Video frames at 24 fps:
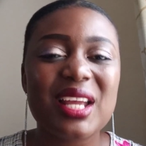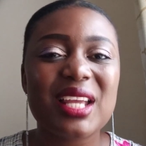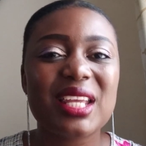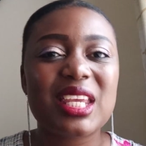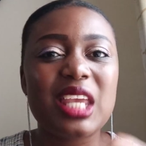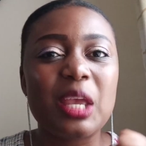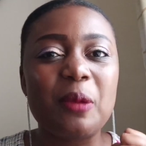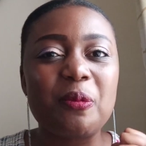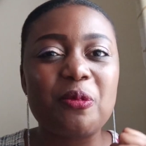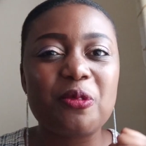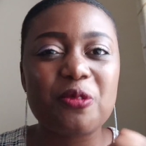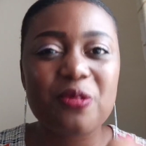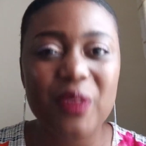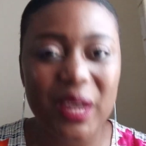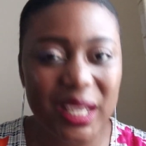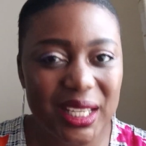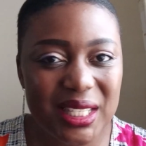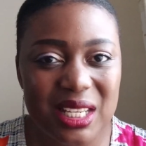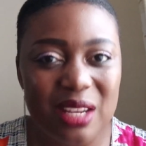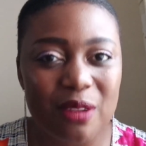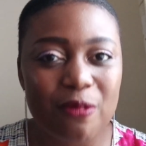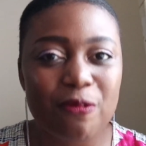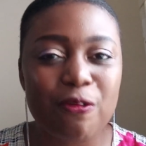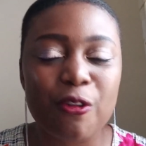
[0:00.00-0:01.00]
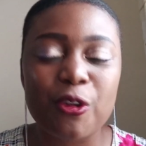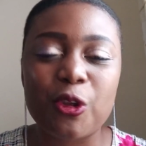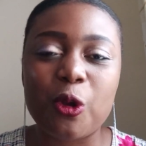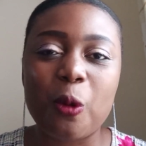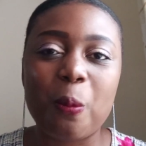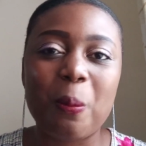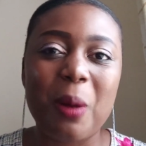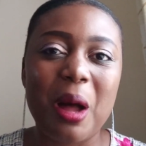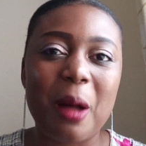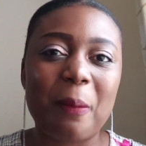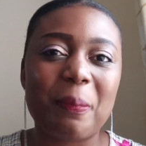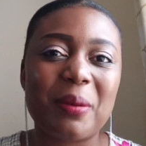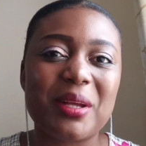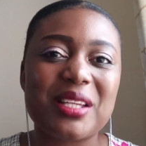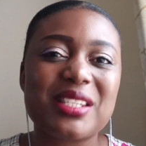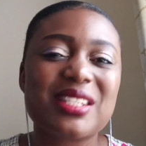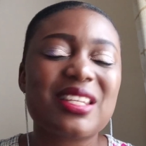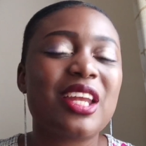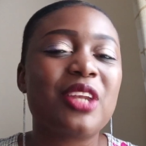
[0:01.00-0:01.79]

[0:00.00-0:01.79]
Keep fighting for your purpose,